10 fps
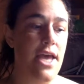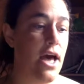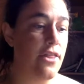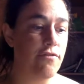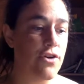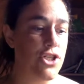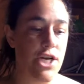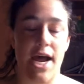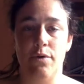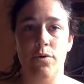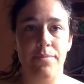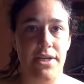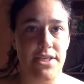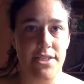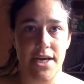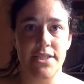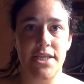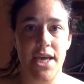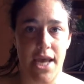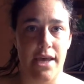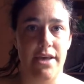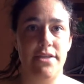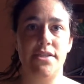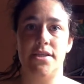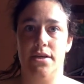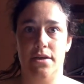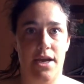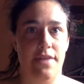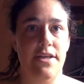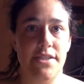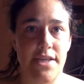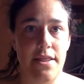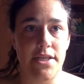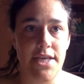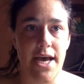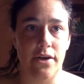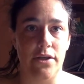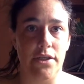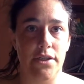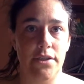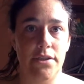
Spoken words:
other version I will be discussing is, and then say the title,